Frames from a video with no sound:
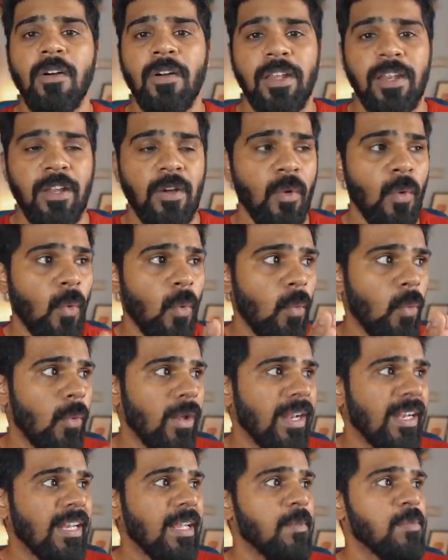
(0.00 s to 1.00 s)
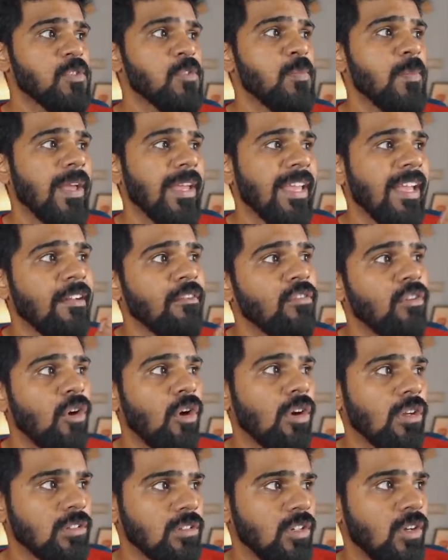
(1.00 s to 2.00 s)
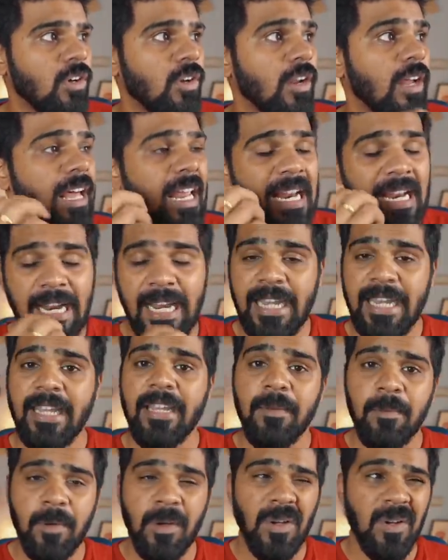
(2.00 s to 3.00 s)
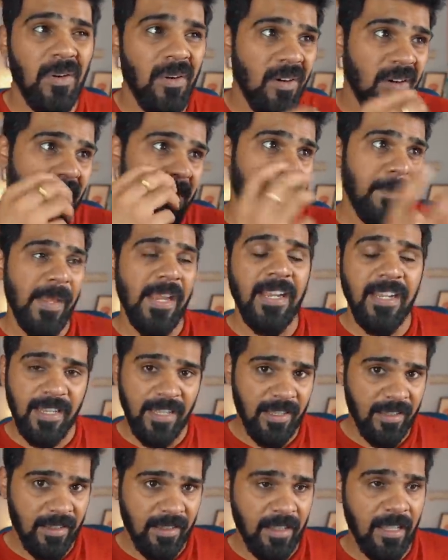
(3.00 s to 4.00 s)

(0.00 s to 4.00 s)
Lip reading: Okay, now, when it comes to making vlogs or writing a book or a painting,